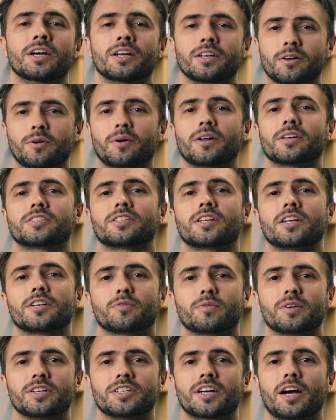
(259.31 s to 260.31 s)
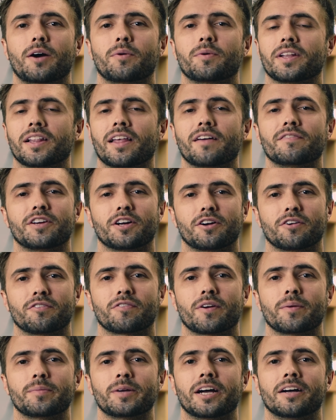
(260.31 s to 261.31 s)
don't hesitate to reach out. We love hearing
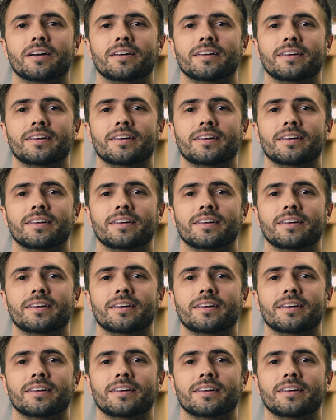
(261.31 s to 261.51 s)
from you.